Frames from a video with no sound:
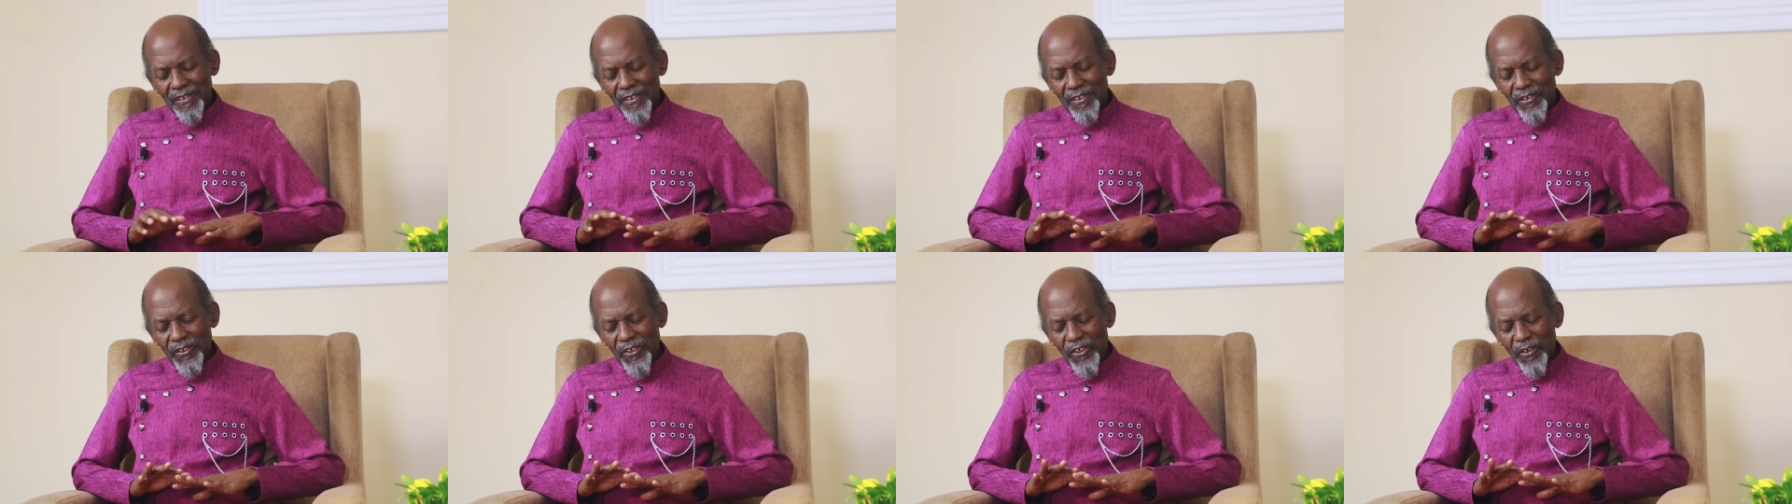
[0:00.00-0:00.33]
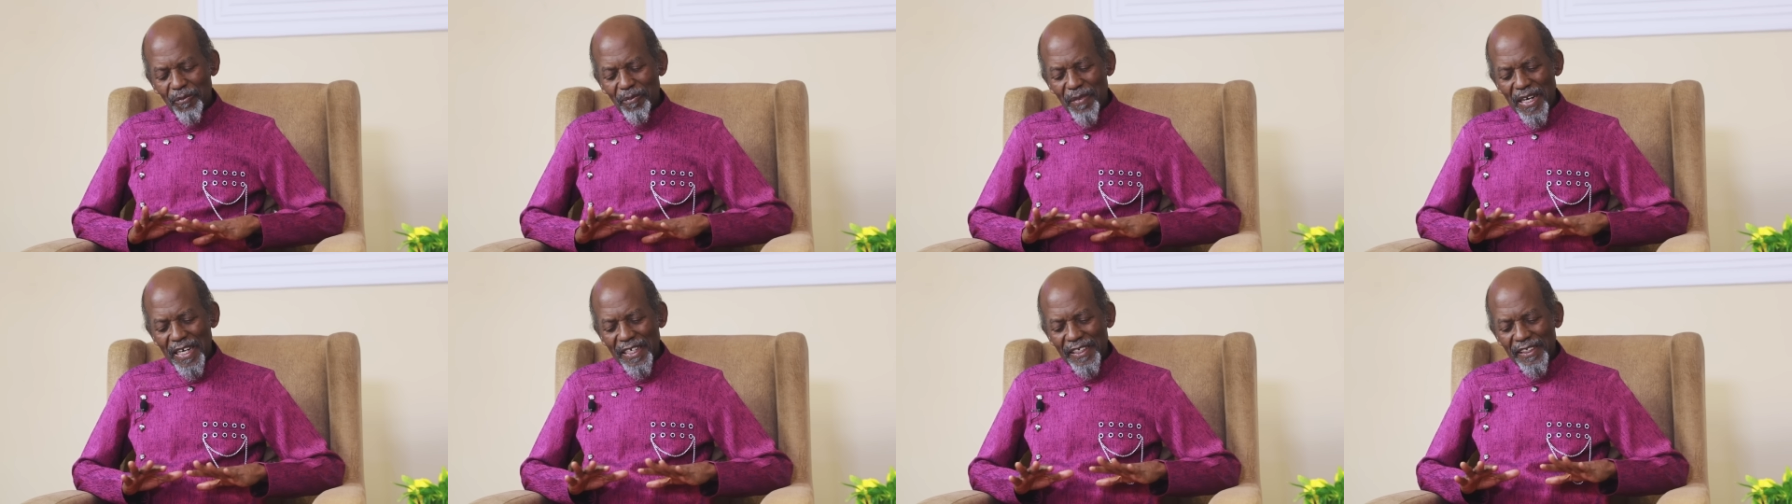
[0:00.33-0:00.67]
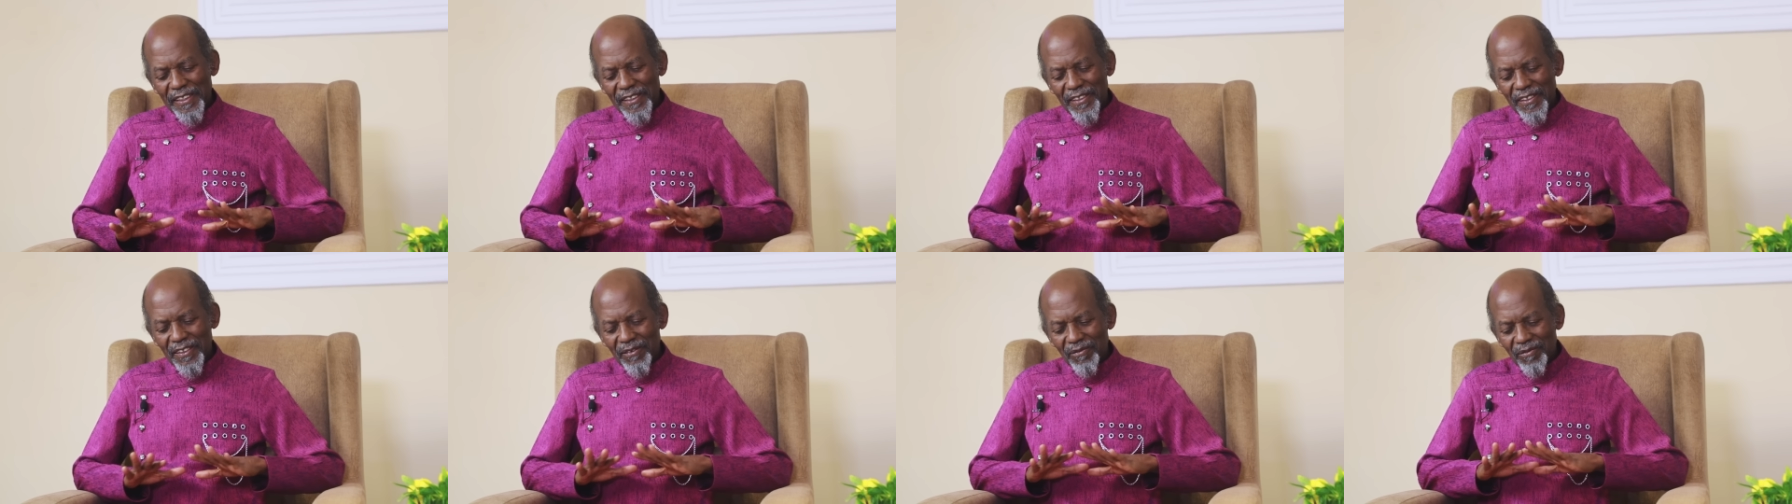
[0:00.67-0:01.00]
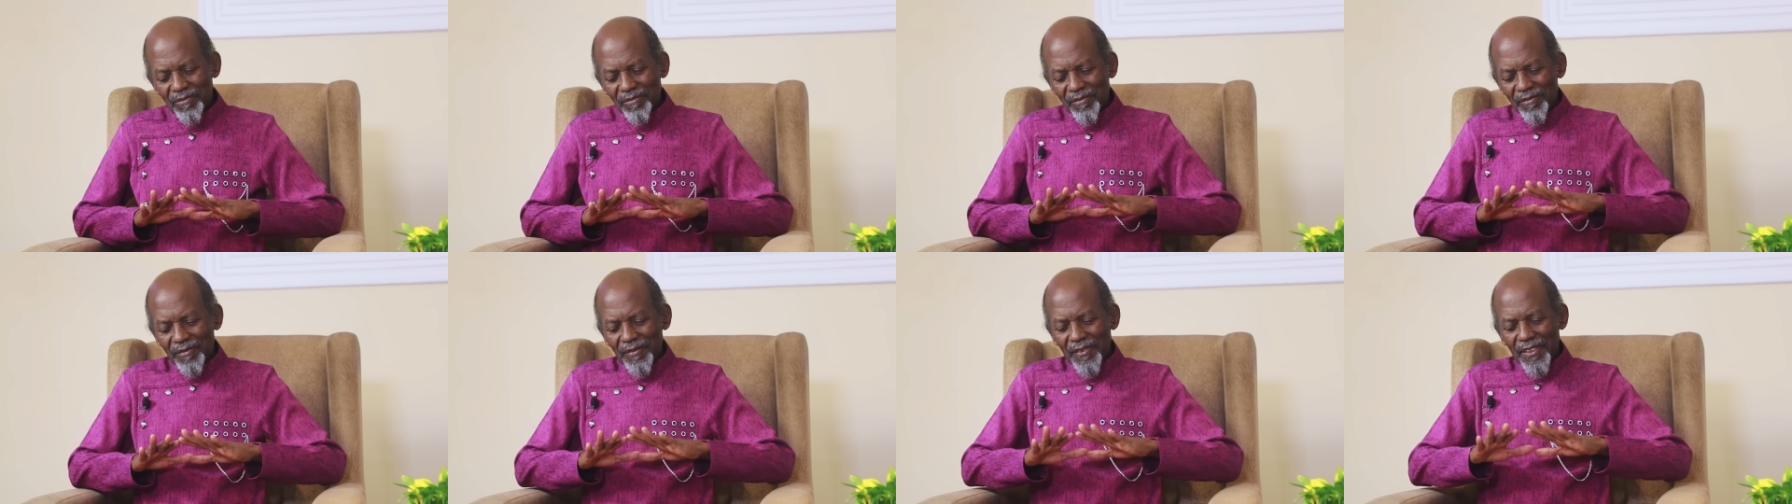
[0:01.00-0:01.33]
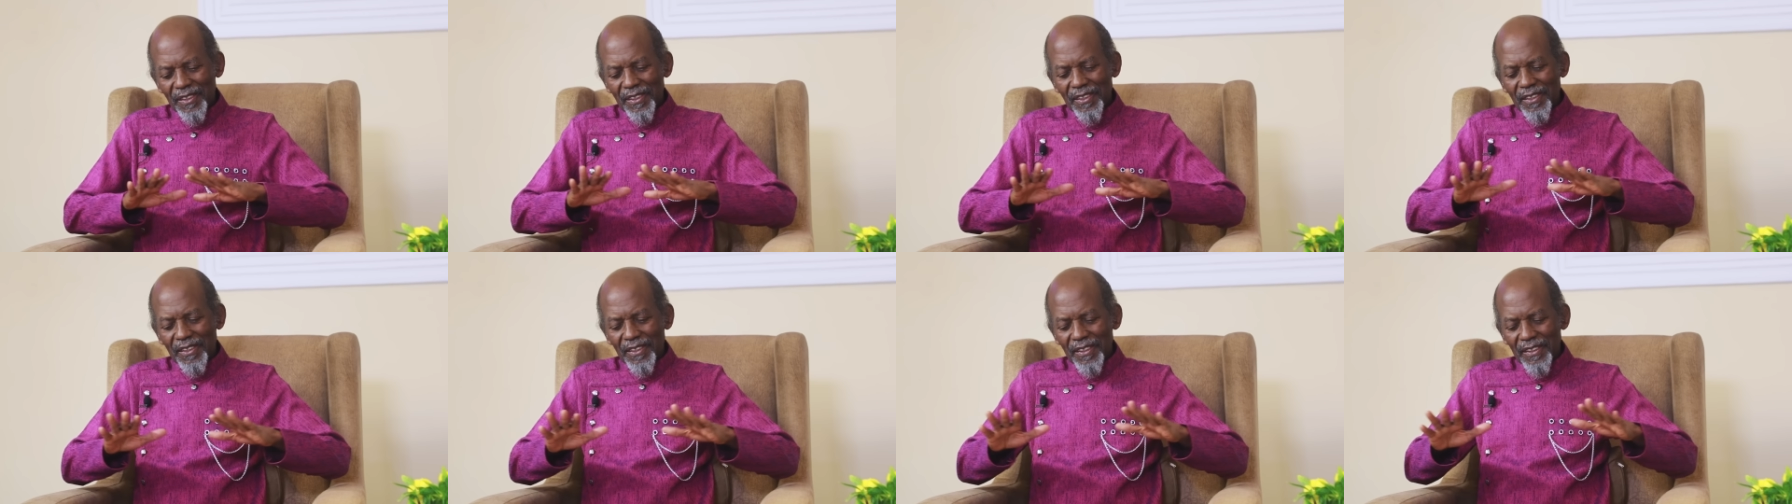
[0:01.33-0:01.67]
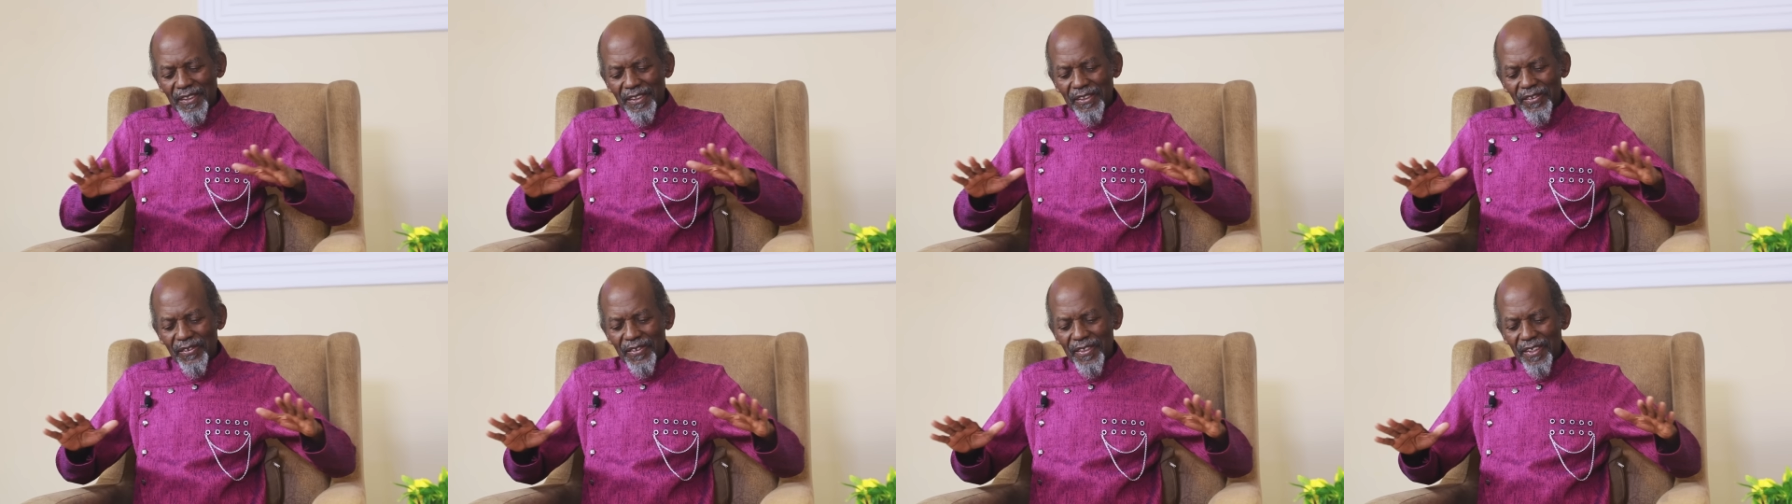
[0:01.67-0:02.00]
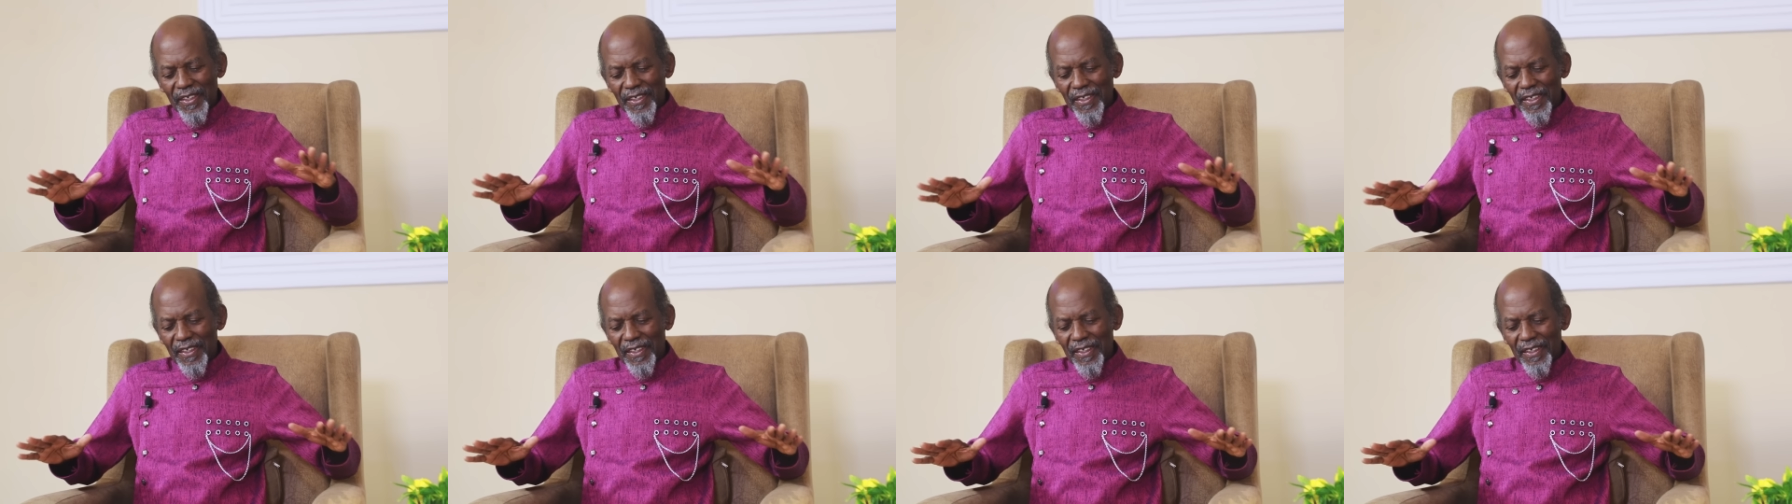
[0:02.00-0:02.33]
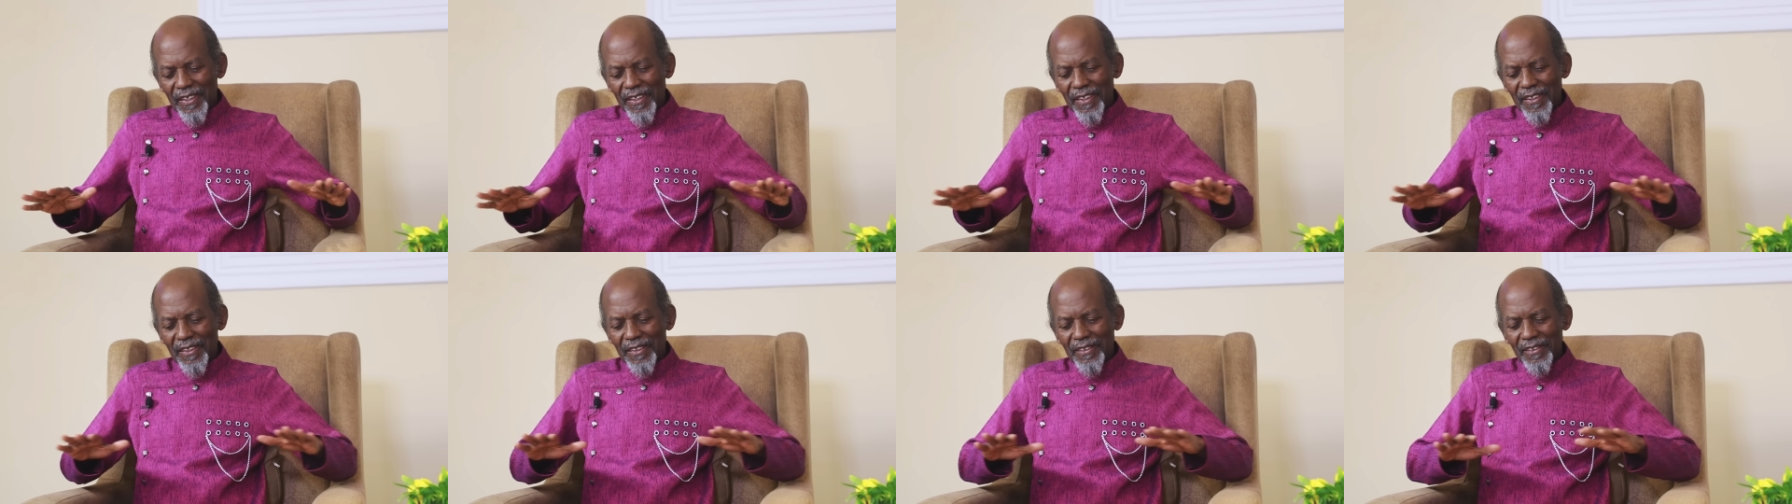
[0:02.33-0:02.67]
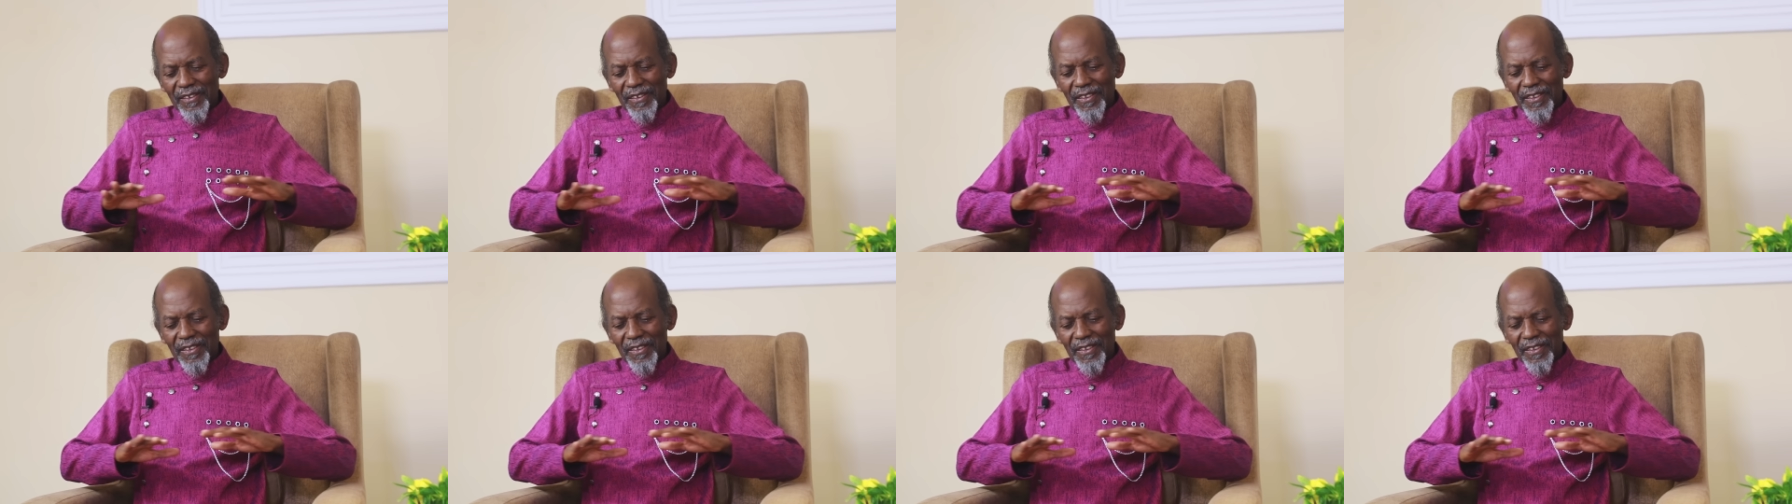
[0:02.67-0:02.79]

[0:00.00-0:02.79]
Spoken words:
your mind is not